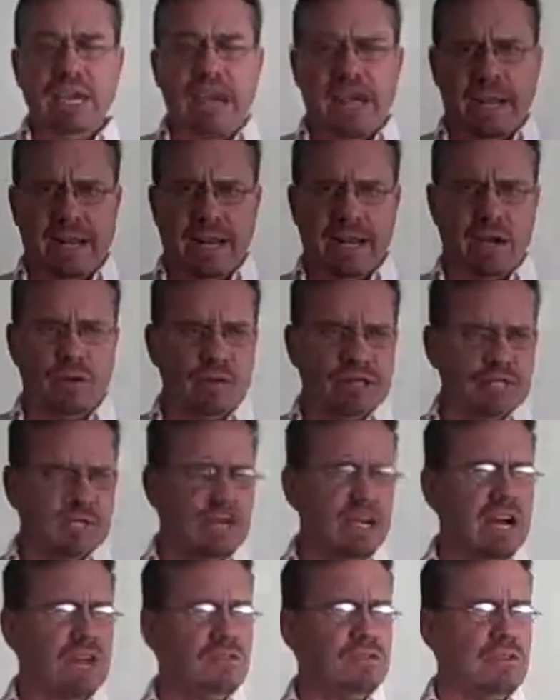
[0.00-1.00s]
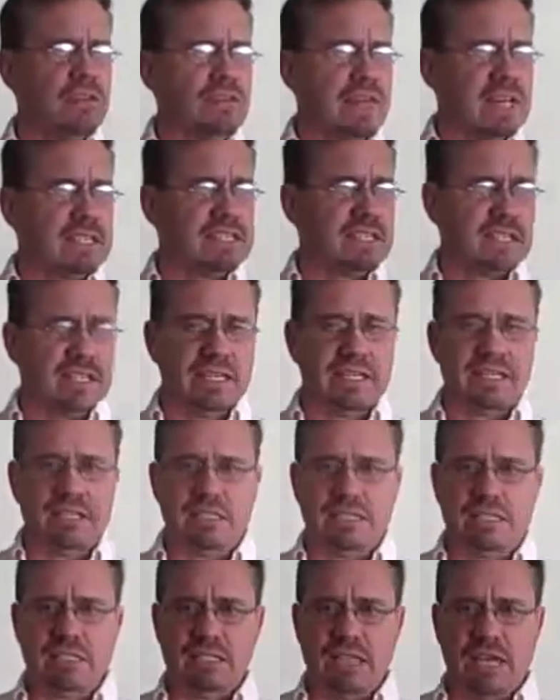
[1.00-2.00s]
And I always start off with asking
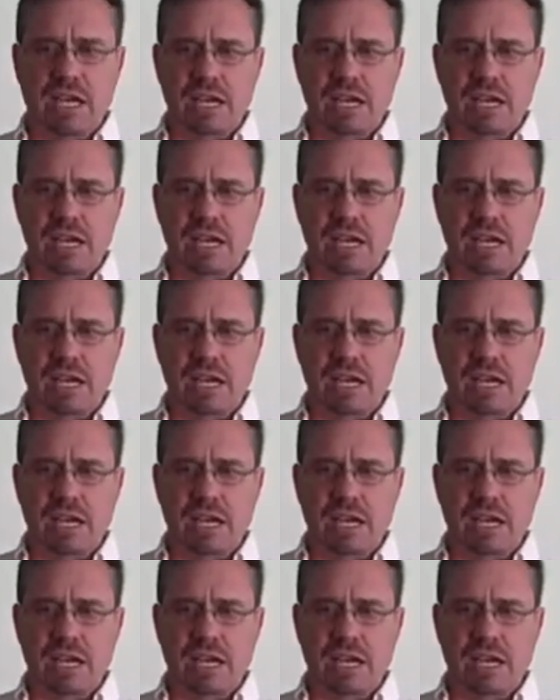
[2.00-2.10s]
kids,